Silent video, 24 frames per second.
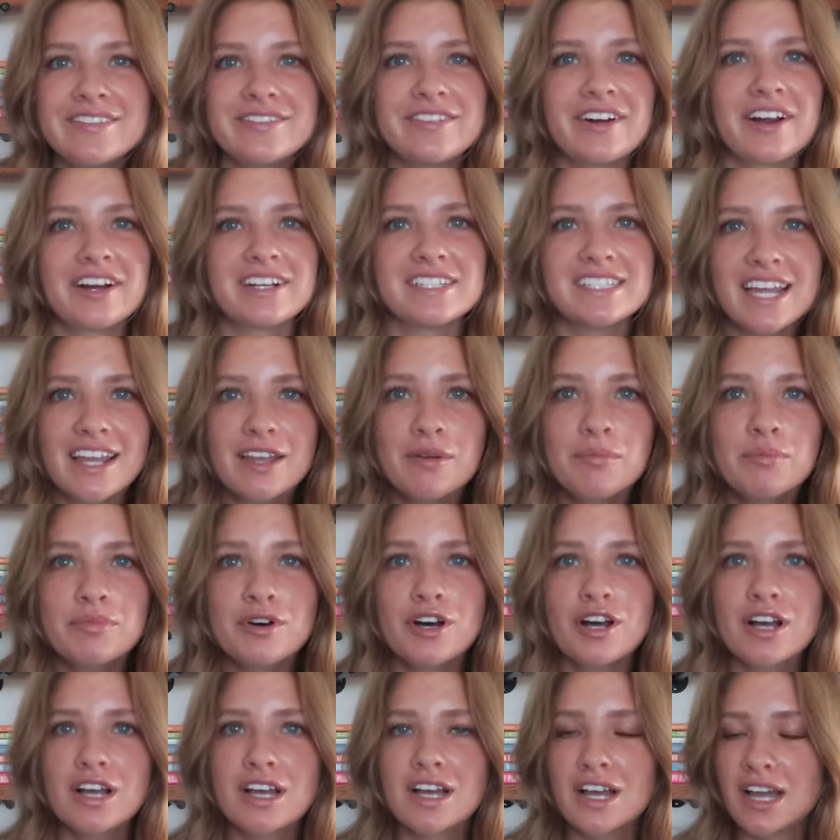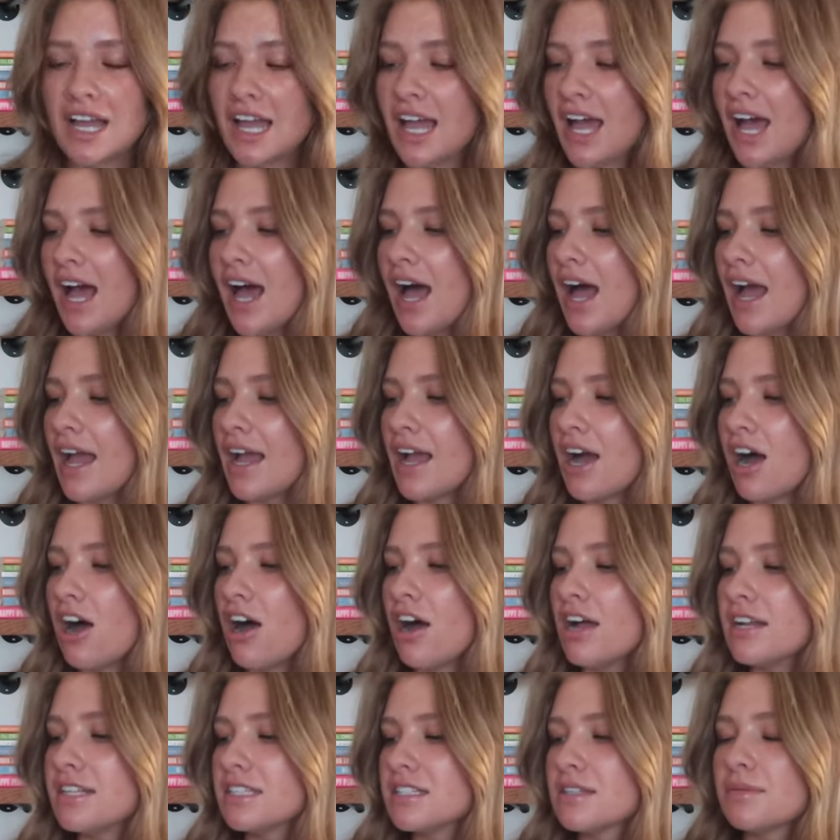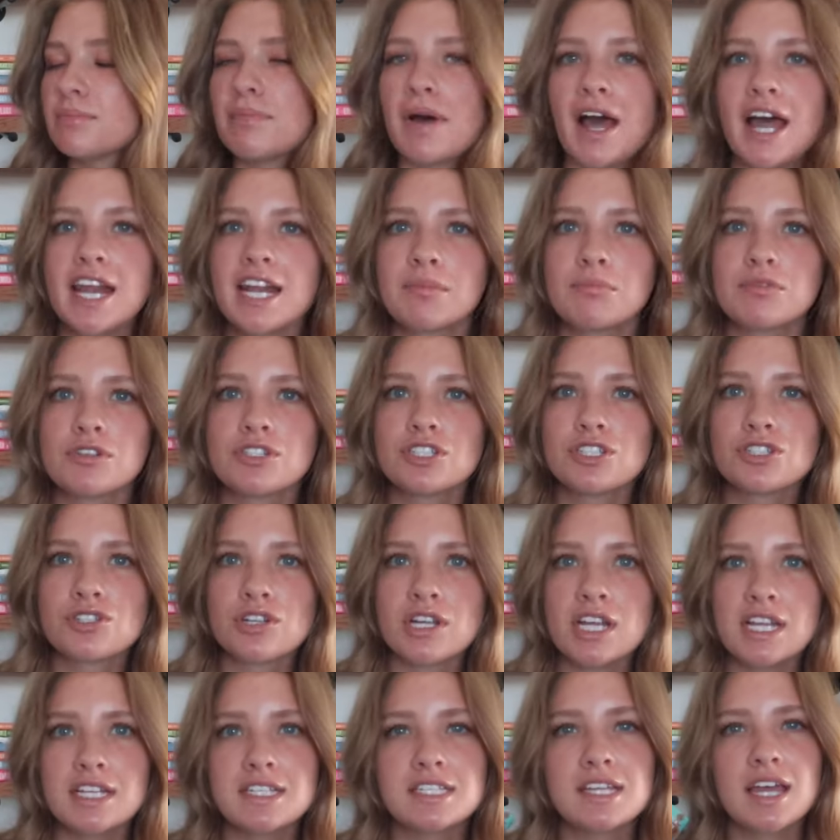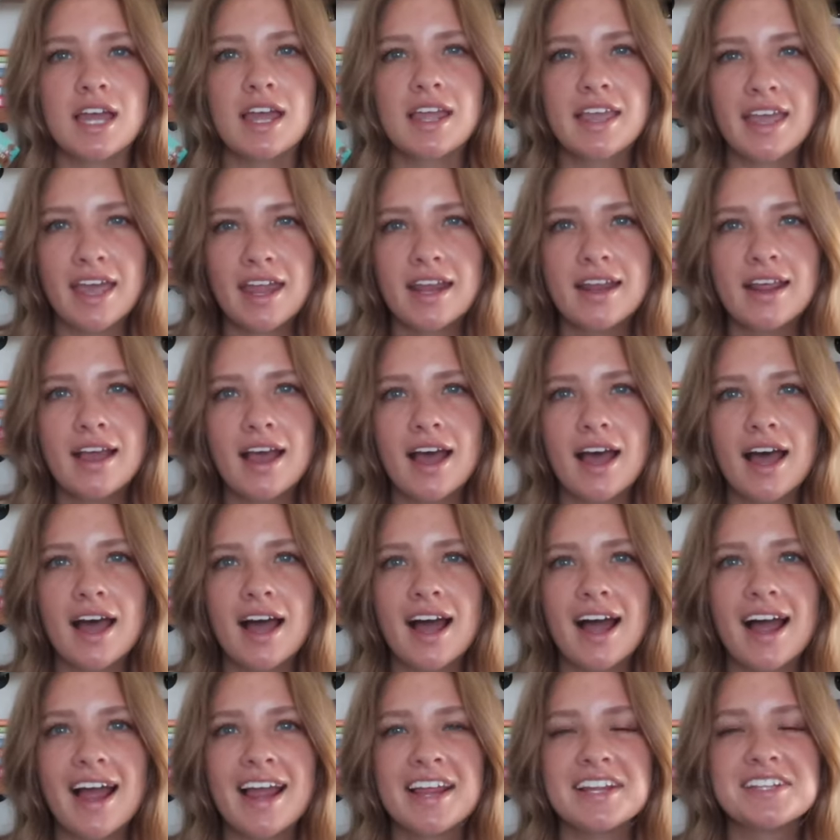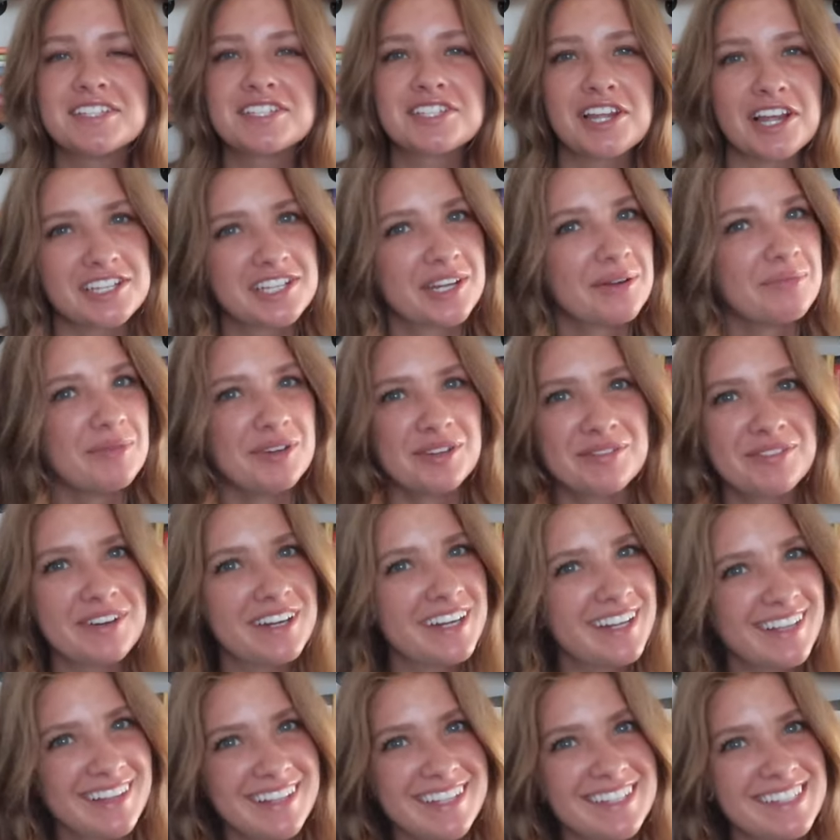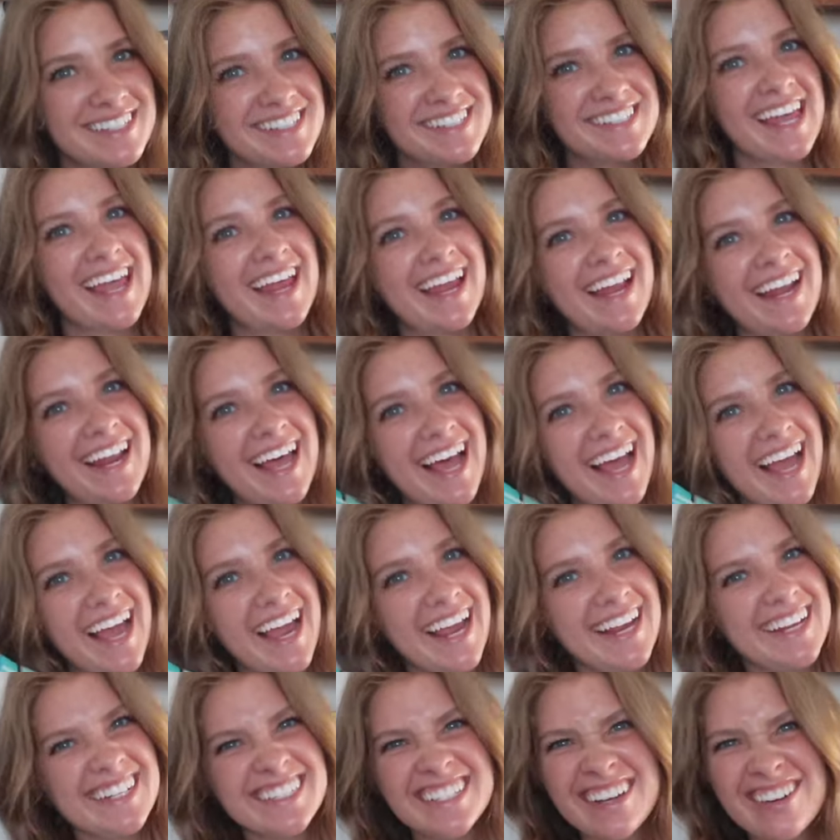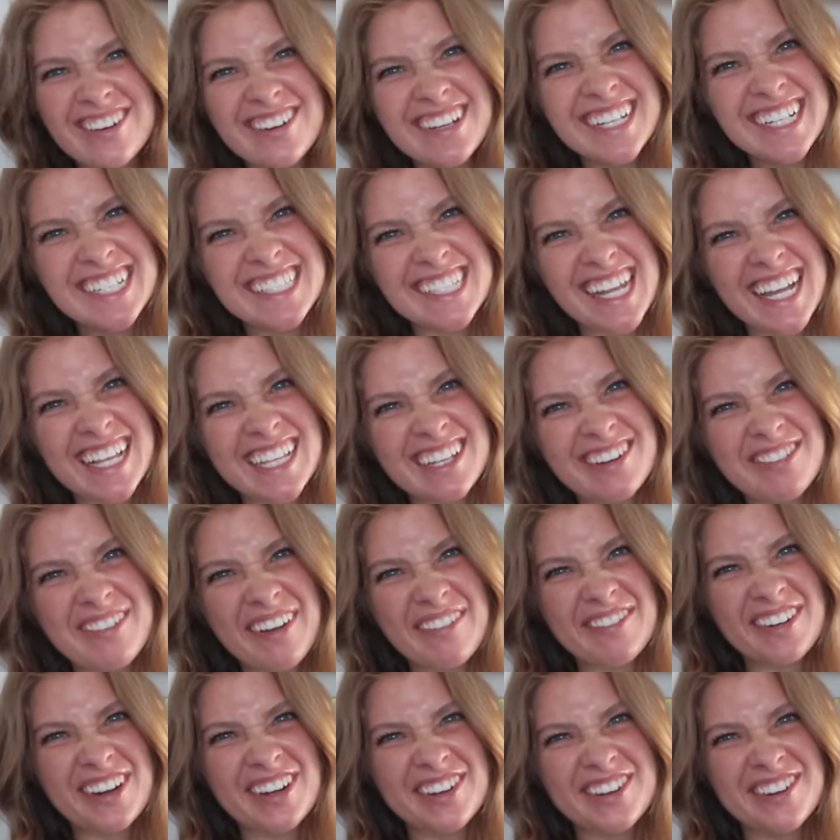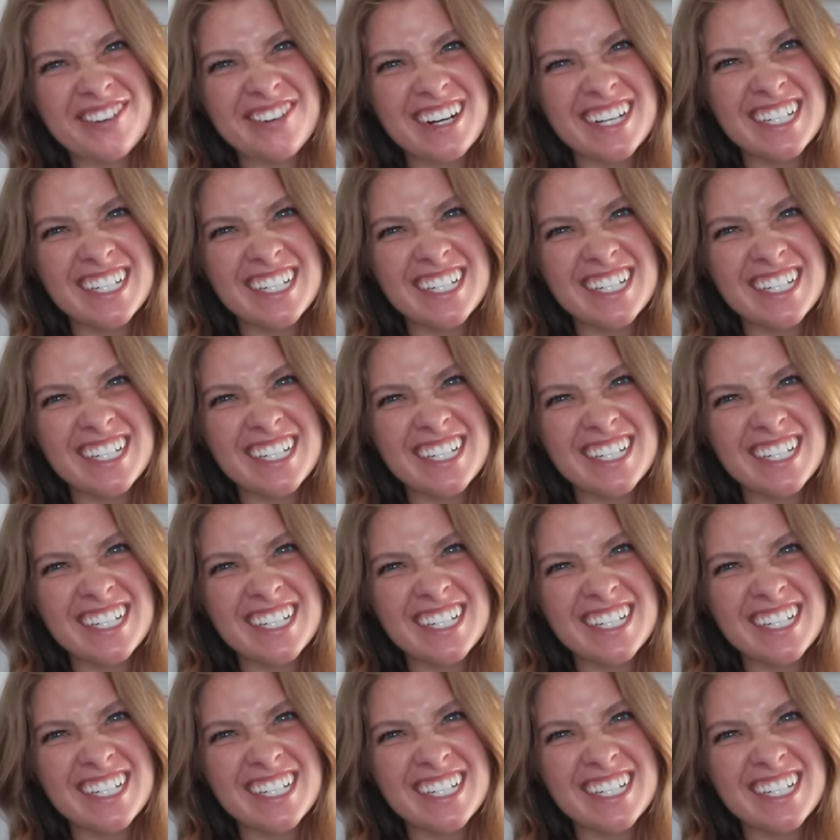for our second book, I got Pineapple Street. Again, I saw someone reading this and I don't exactly remember who it